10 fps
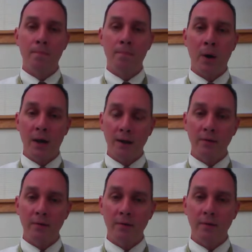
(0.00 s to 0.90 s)
but
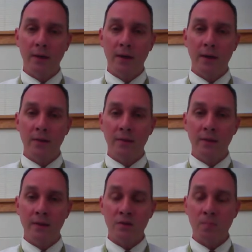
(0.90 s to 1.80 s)

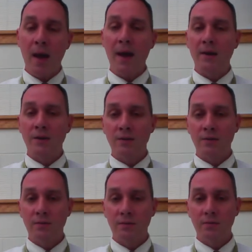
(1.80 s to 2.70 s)
the Spanish,
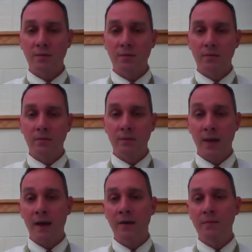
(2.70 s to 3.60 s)

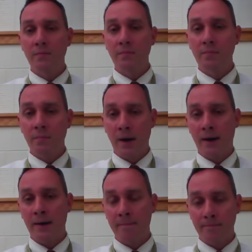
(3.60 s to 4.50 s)
led
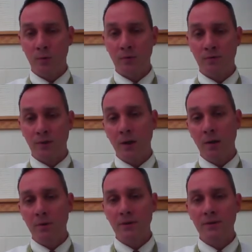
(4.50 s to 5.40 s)
by Christopher
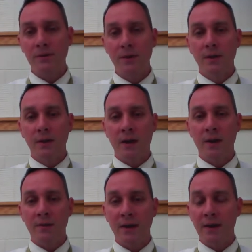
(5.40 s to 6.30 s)
Columbus, uh,
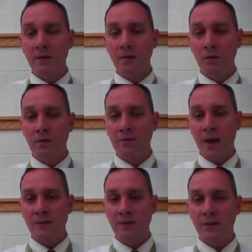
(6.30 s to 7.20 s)
then looked for
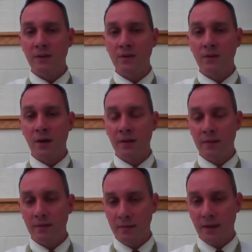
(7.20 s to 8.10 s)
that sea uh,
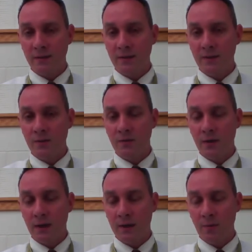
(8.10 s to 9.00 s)
that sea
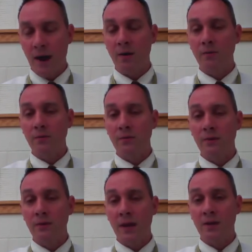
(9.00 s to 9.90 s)
uh, route
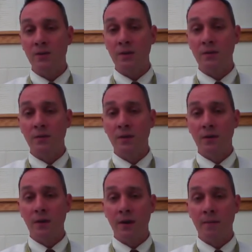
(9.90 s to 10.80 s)
to Asia,
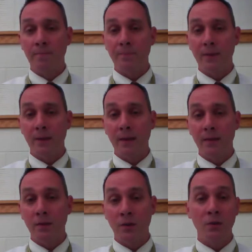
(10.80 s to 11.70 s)
um,
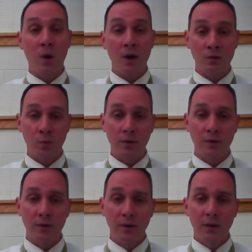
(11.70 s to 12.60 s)
looking westward.
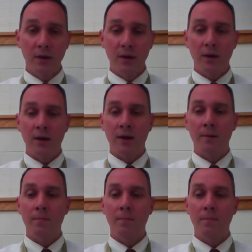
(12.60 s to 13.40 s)
Uh,